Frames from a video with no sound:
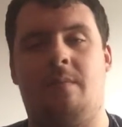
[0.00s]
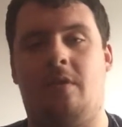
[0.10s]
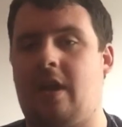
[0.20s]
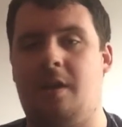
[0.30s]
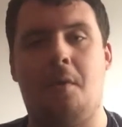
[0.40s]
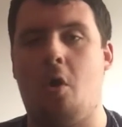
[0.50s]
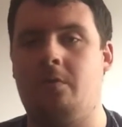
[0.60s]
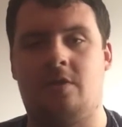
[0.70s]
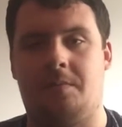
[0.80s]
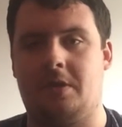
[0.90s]
I'm not getting my
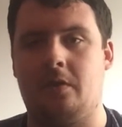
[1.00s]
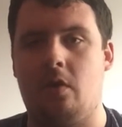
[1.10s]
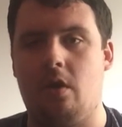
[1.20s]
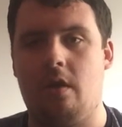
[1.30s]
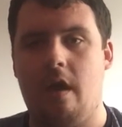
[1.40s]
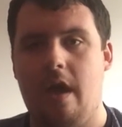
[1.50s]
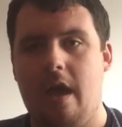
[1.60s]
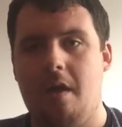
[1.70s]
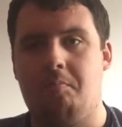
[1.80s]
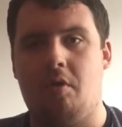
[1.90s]
hopes up at all,
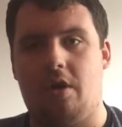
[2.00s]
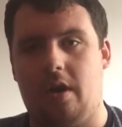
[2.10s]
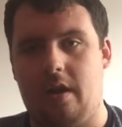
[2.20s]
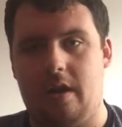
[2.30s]
but